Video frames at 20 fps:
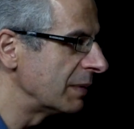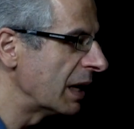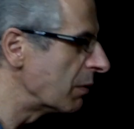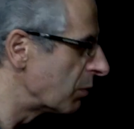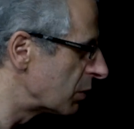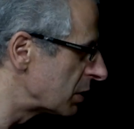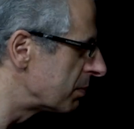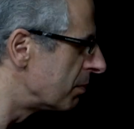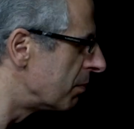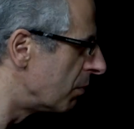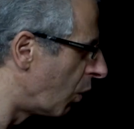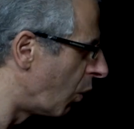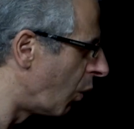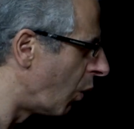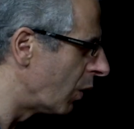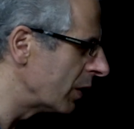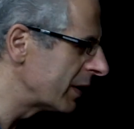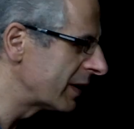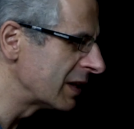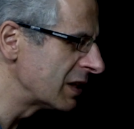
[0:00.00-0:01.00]
it was
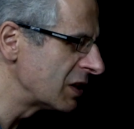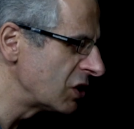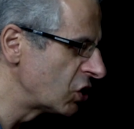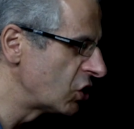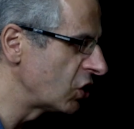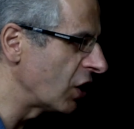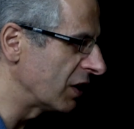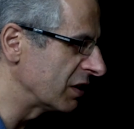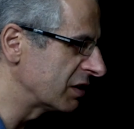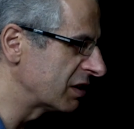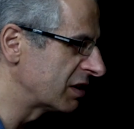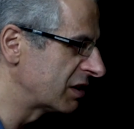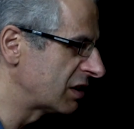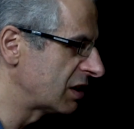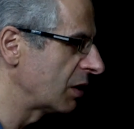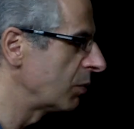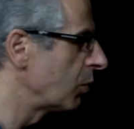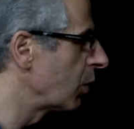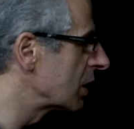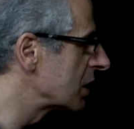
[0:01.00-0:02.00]
more than just
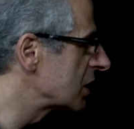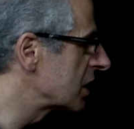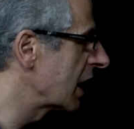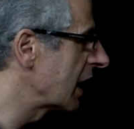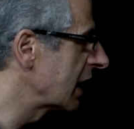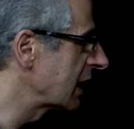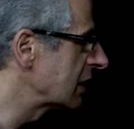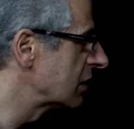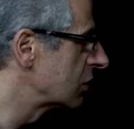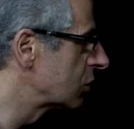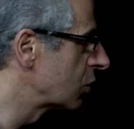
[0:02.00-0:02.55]
someone telling a